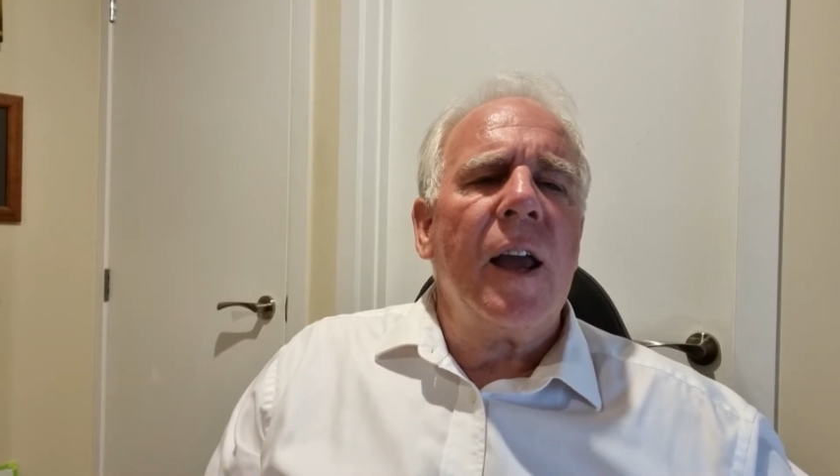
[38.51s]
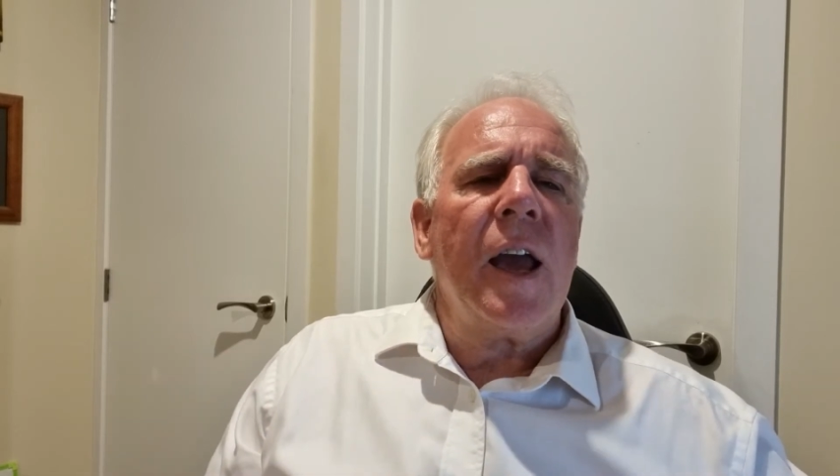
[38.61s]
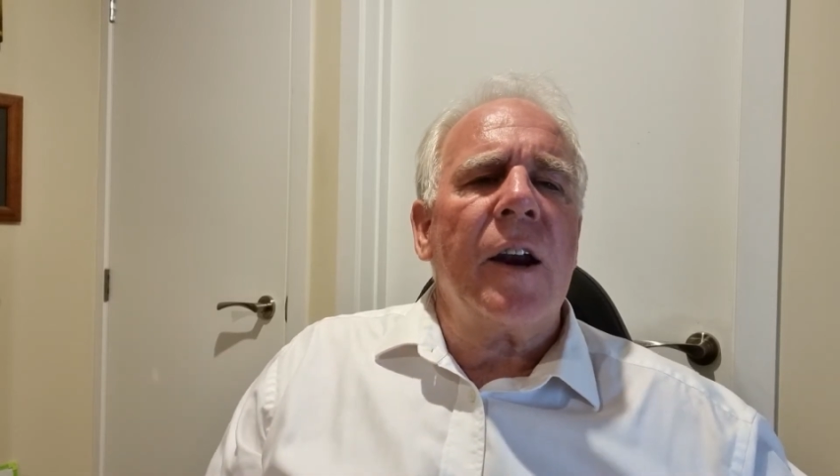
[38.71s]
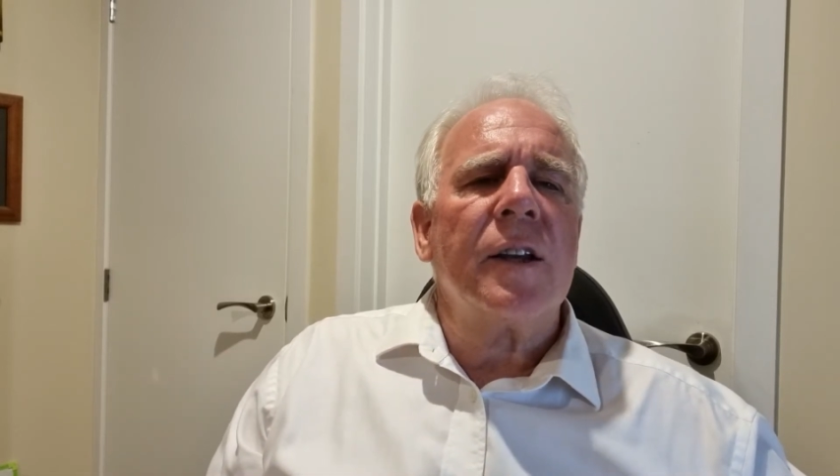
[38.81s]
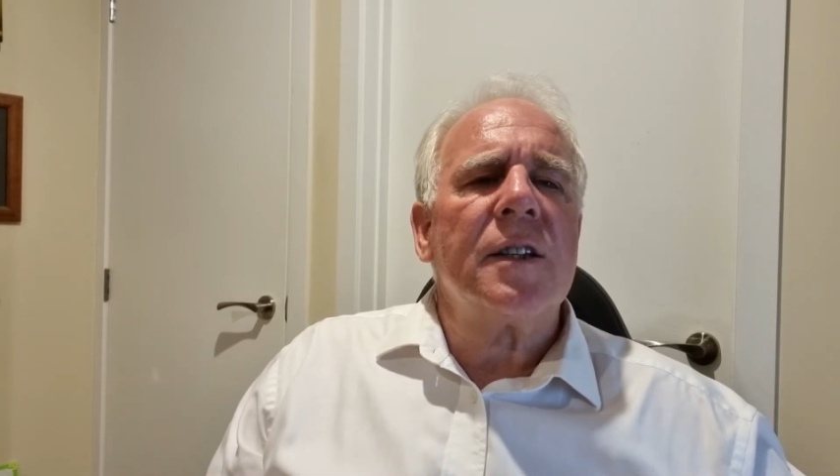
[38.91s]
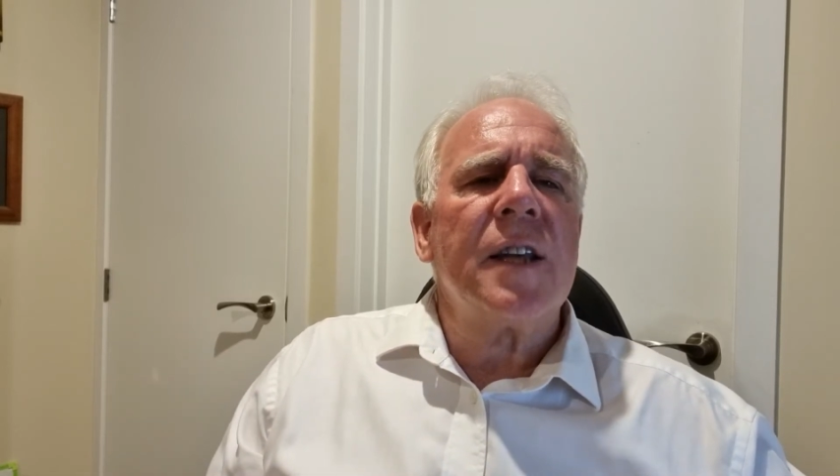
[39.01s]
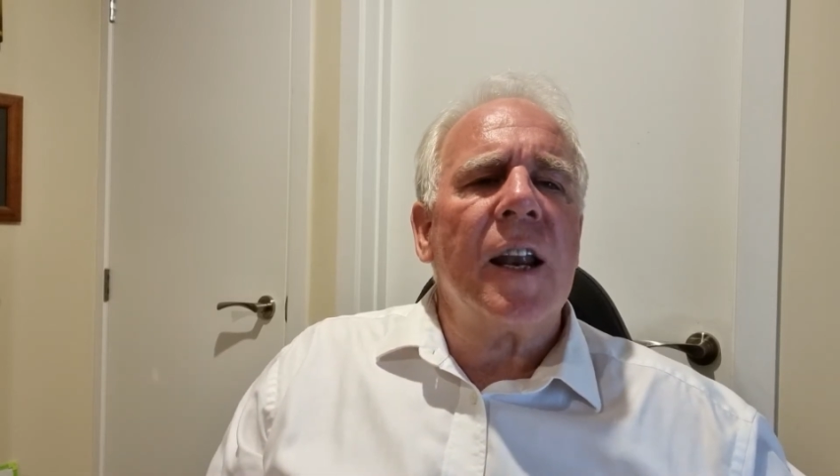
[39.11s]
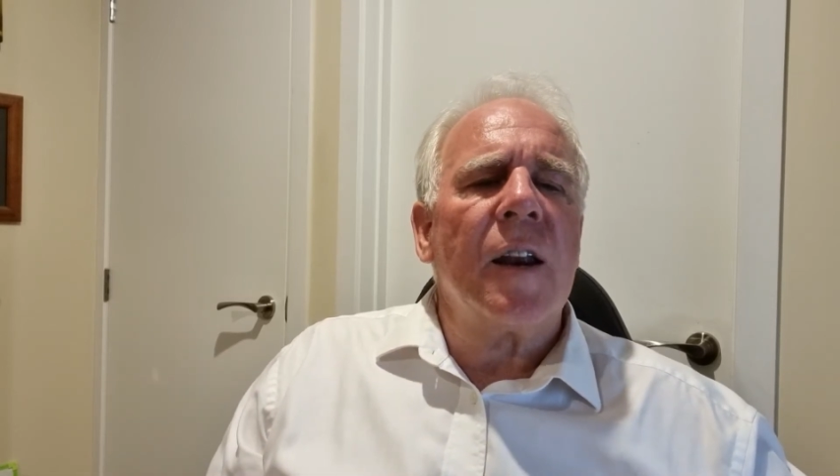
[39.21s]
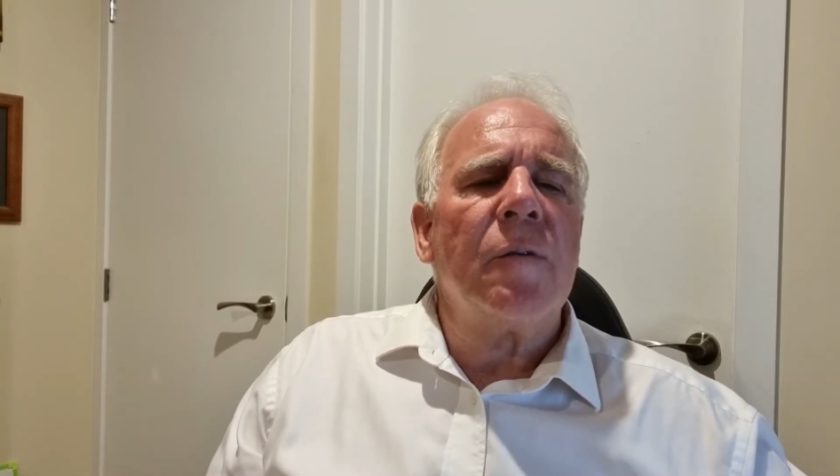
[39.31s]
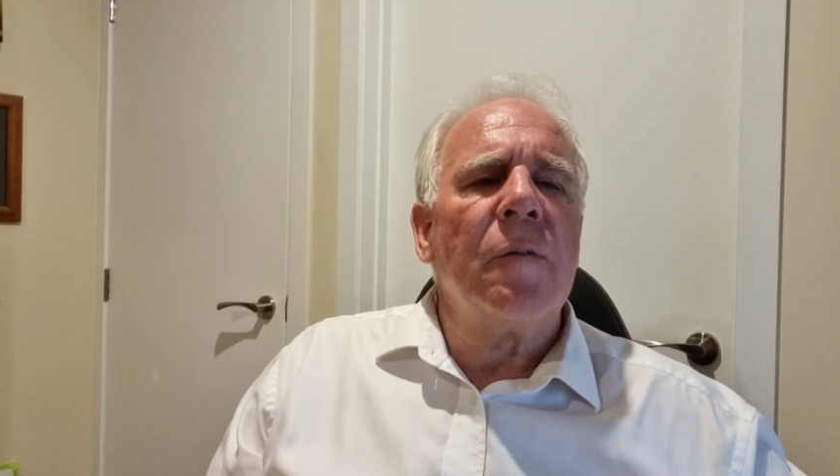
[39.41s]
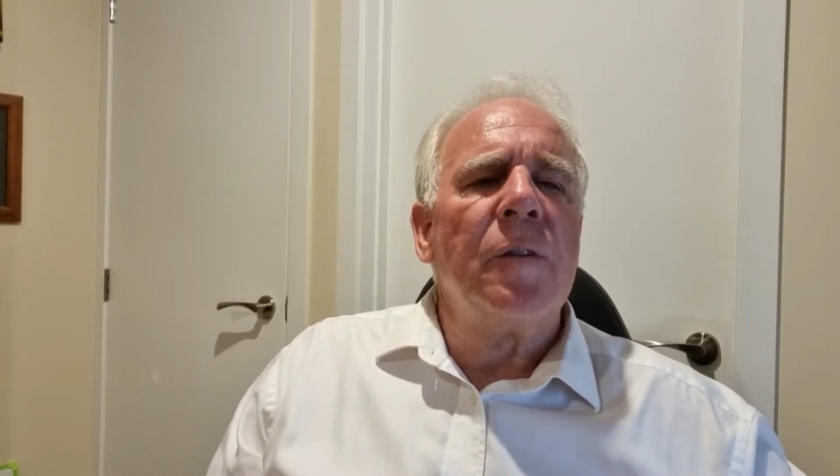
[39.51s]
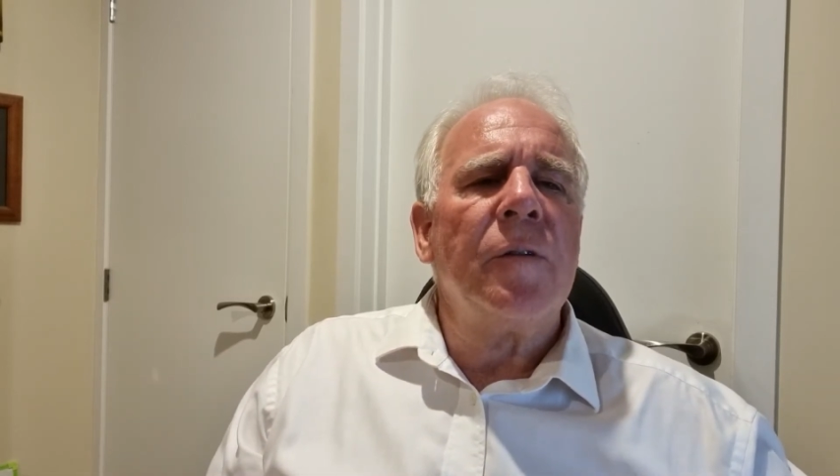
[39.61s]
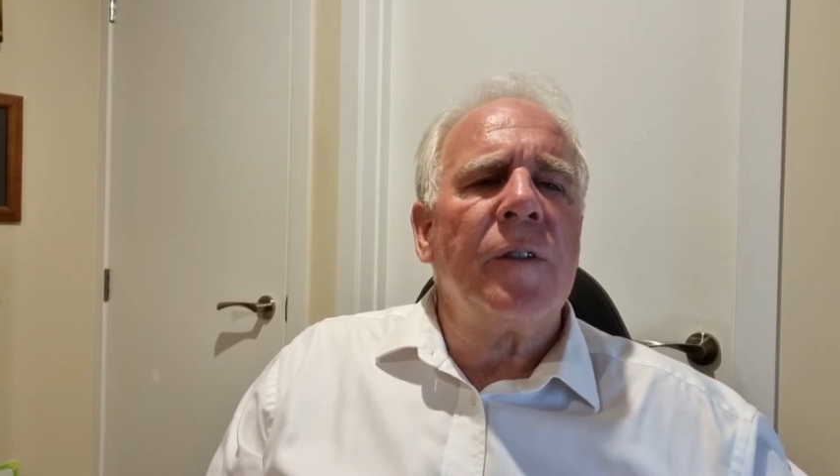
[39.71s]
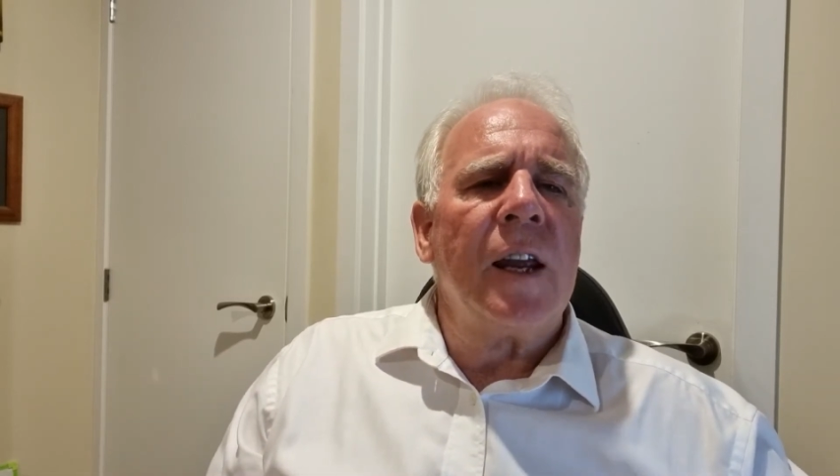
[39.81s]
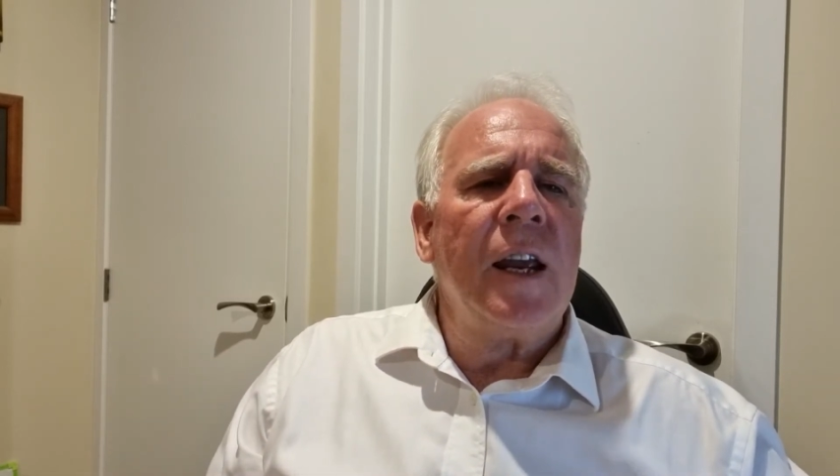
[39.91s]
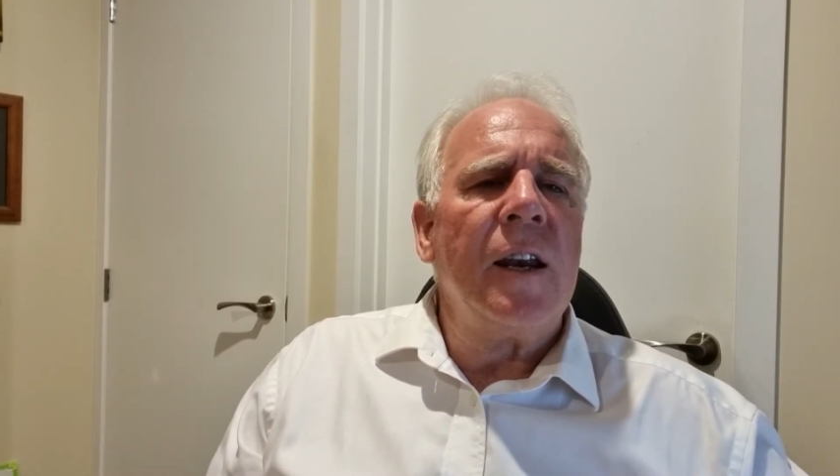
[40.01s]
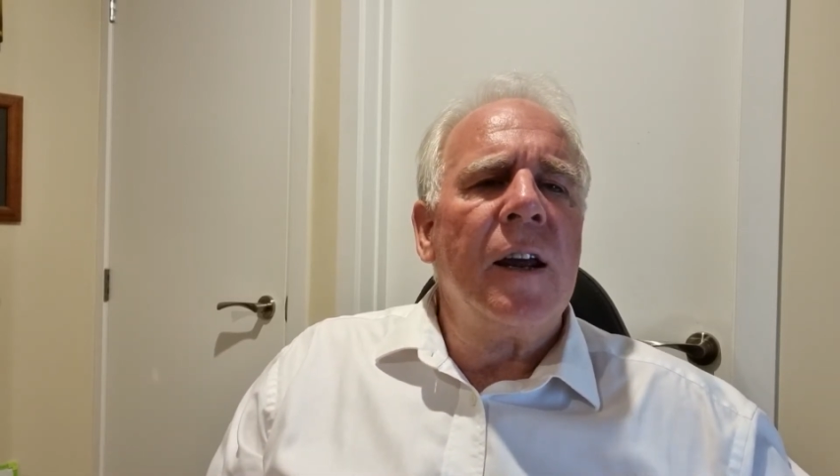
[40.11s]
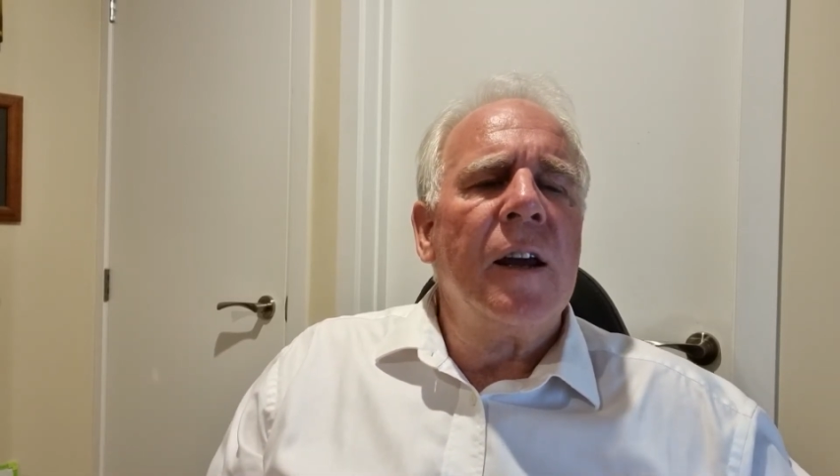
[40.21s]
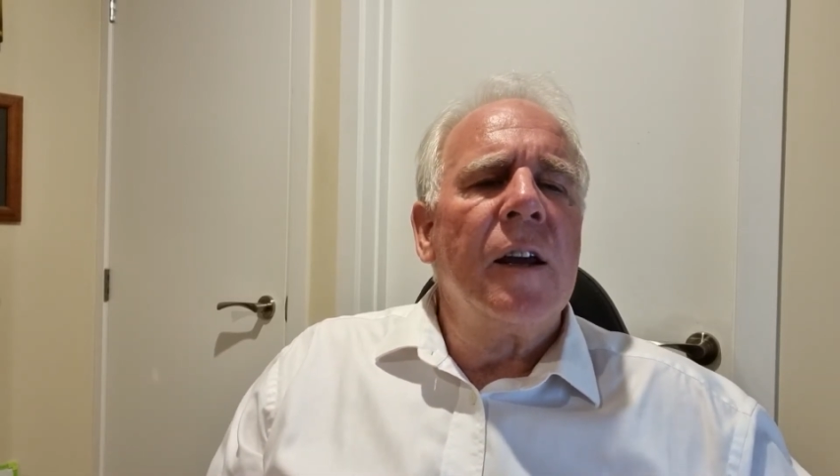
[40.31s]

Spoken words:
and I sell it for $15,